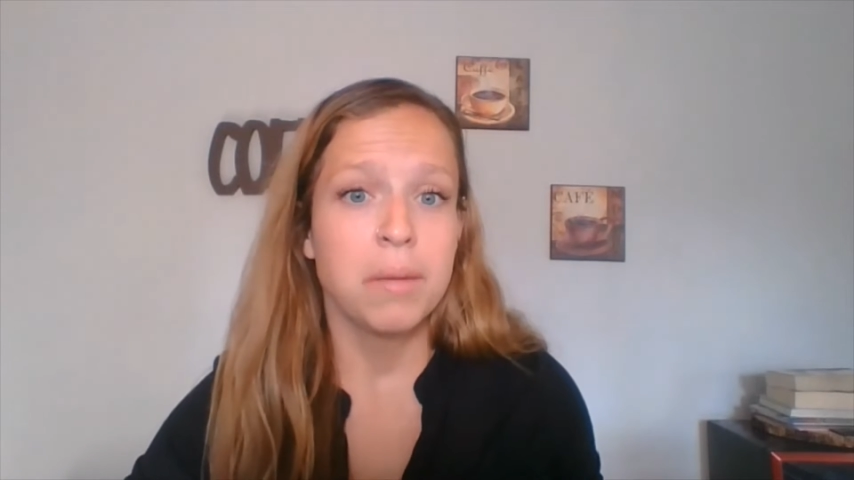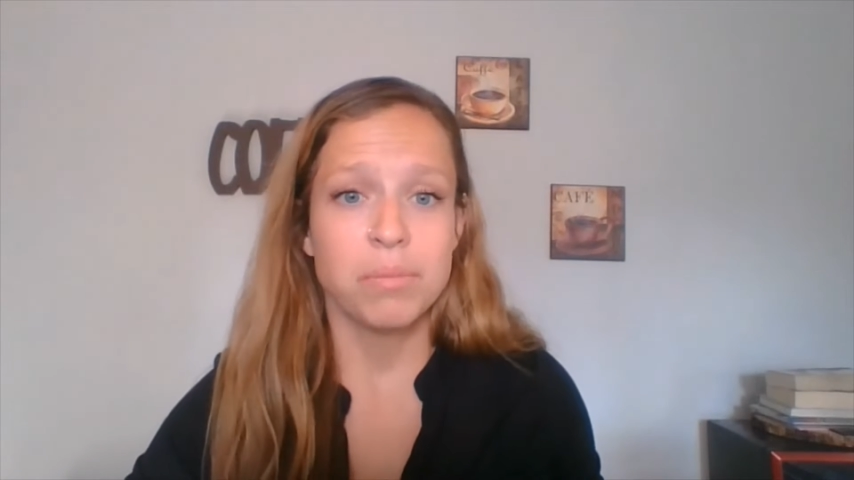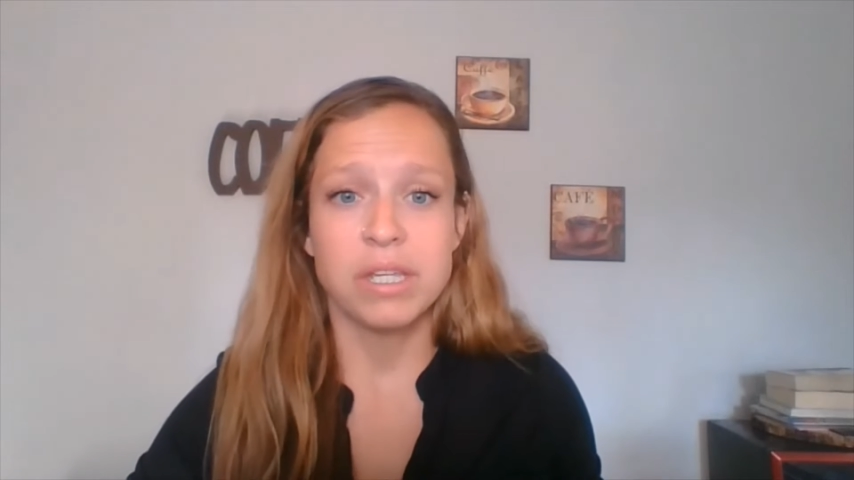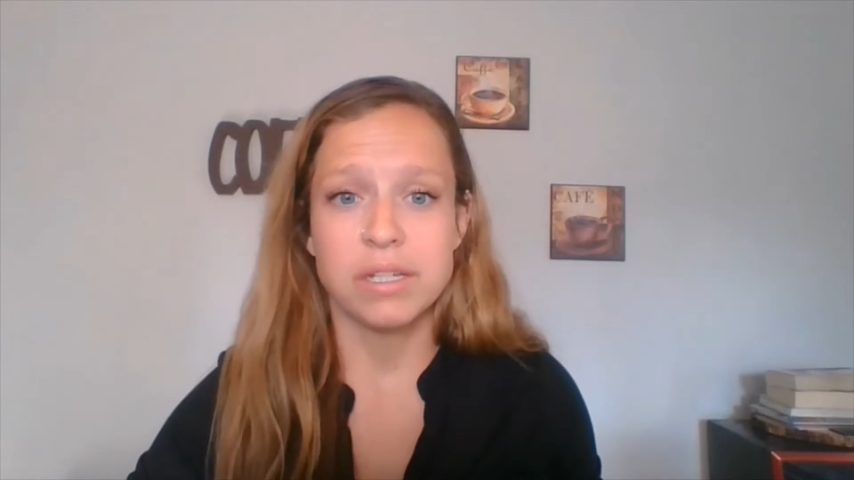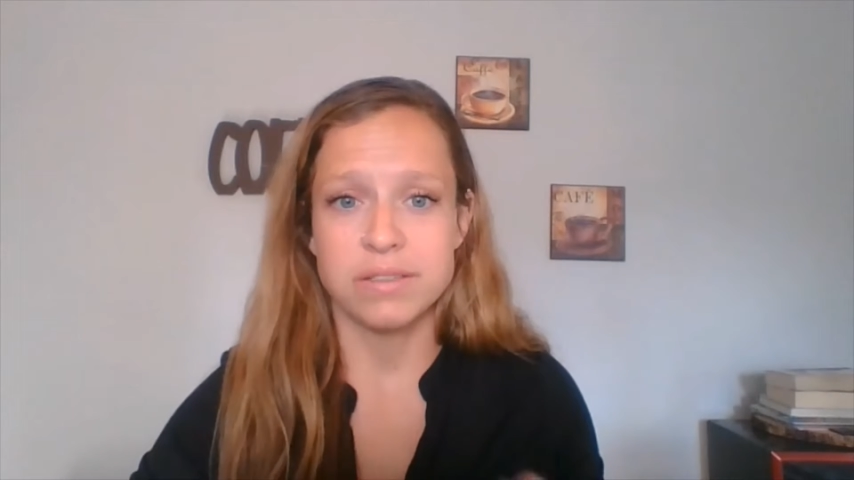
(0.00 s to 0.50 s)

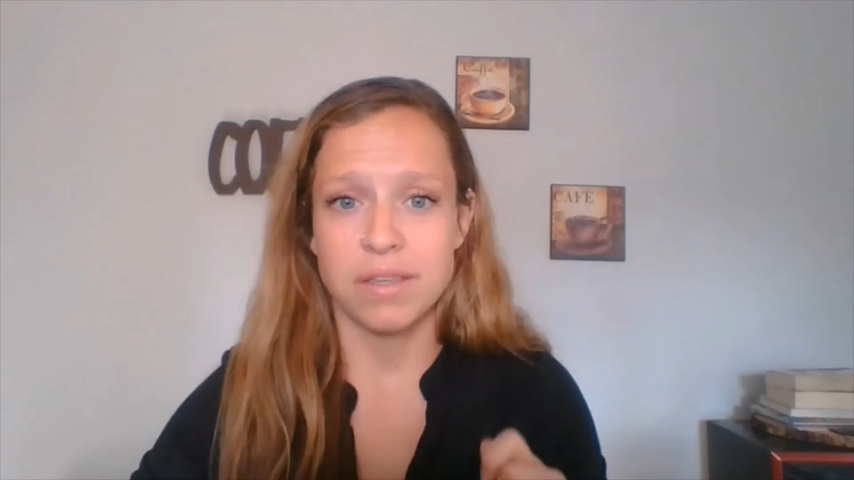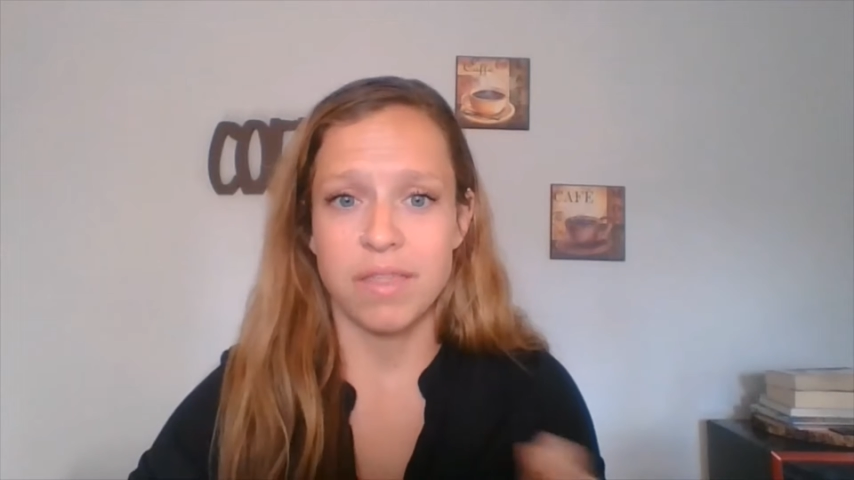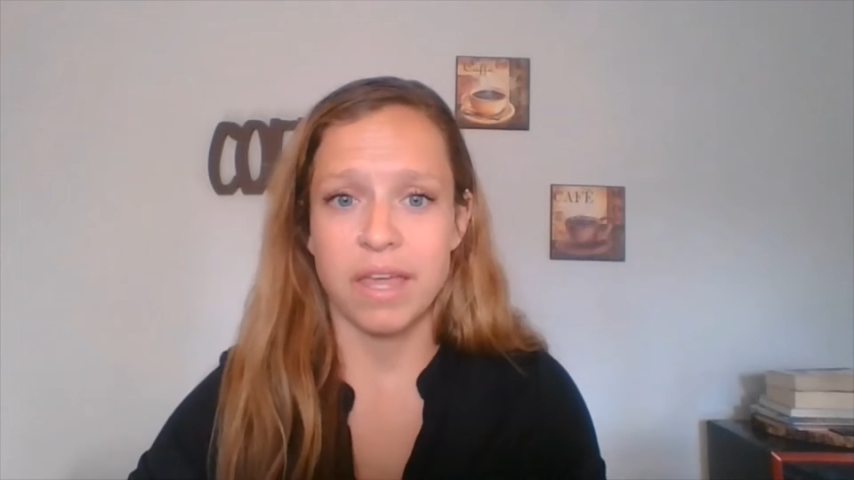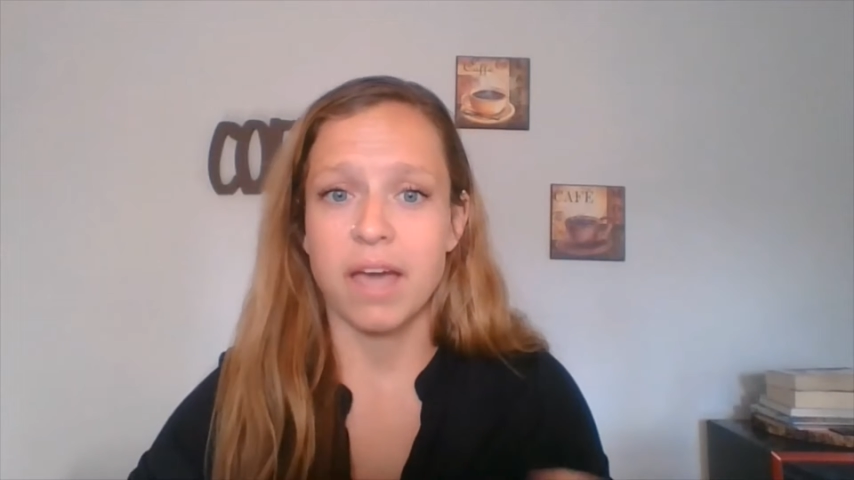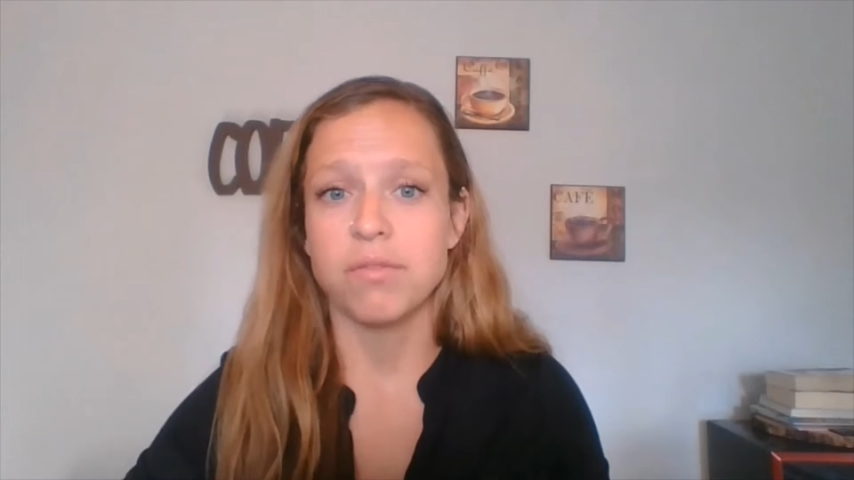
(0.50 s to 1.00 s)
because
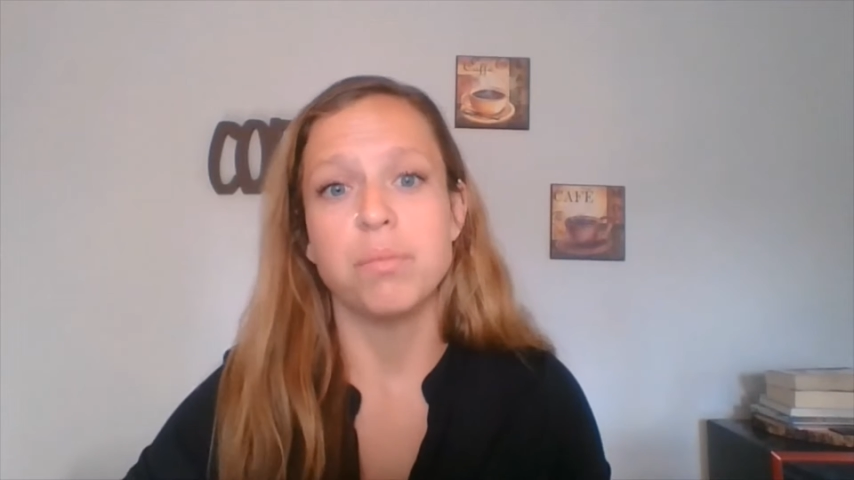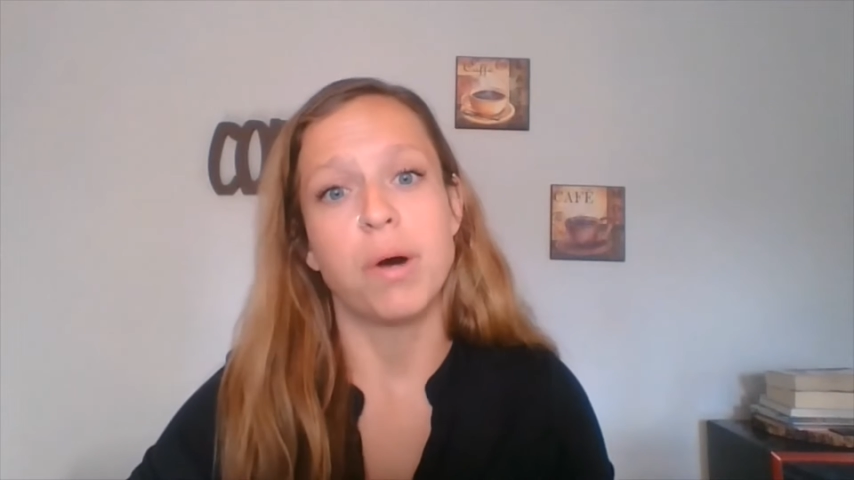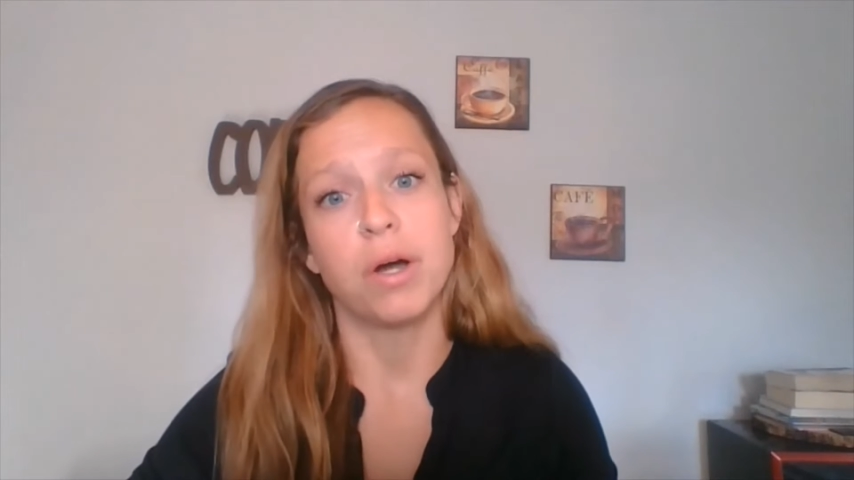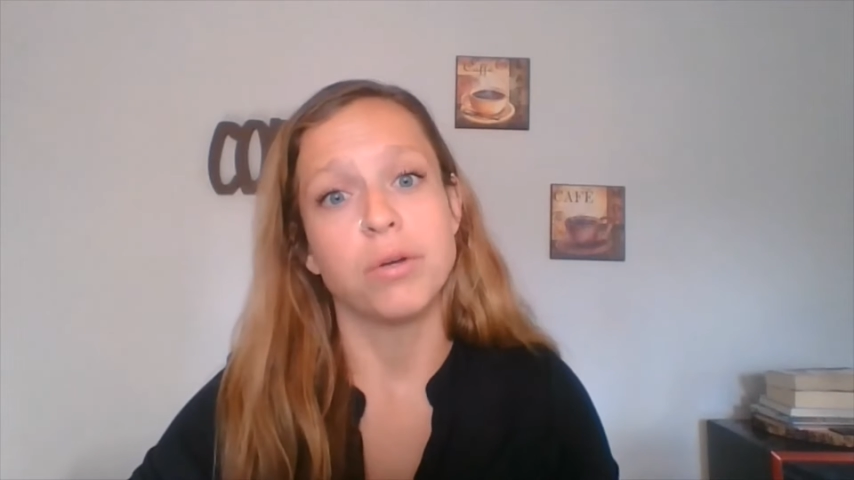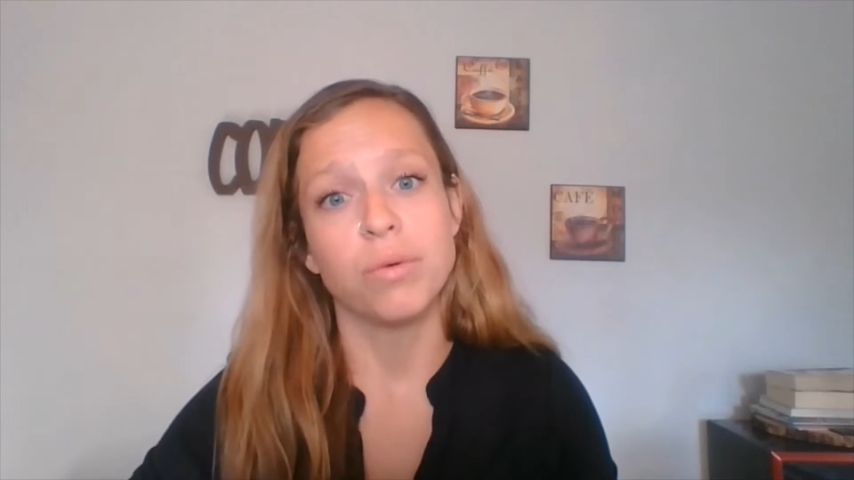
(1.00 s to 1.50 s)
they have a
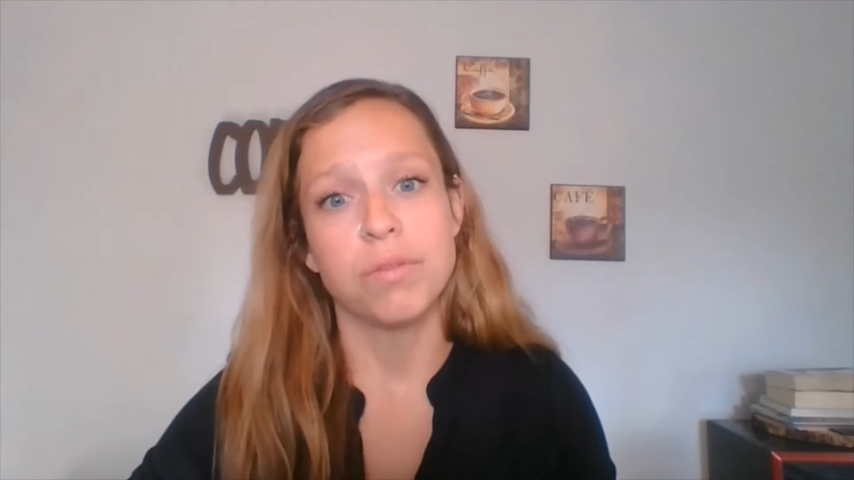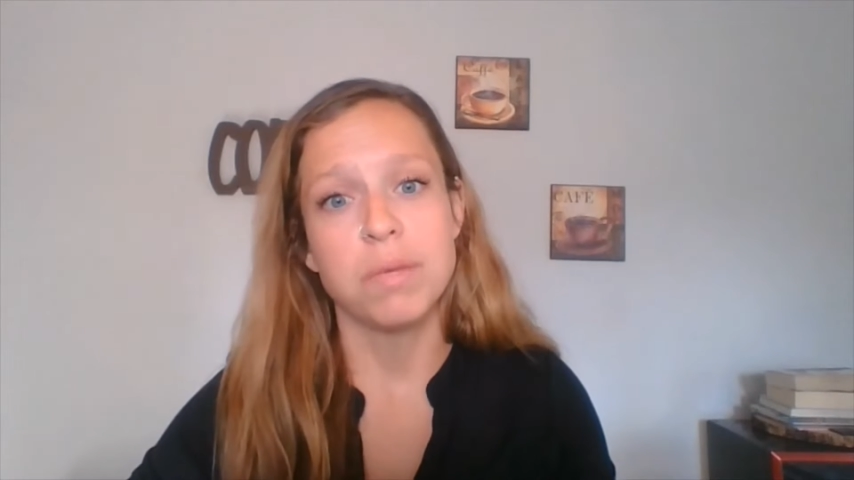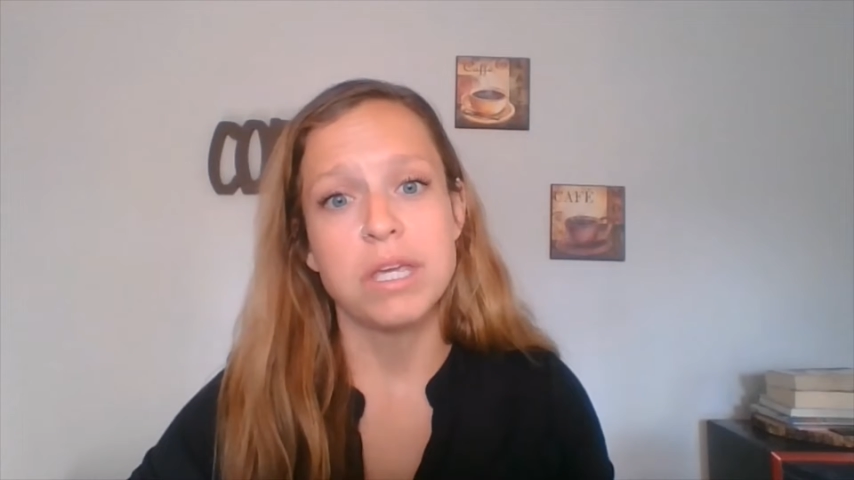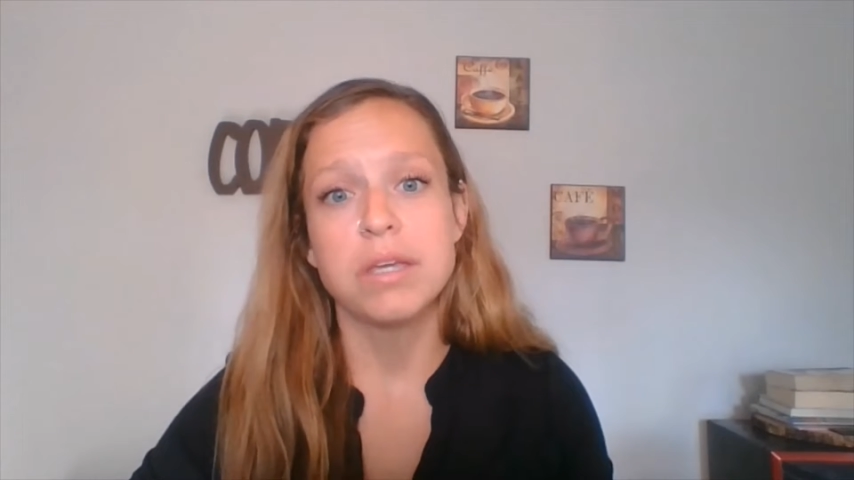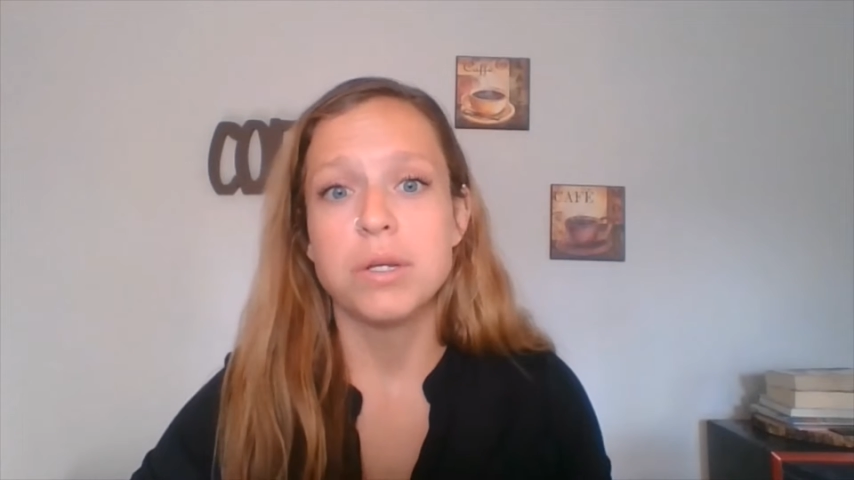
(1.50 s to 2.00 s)
bond with me,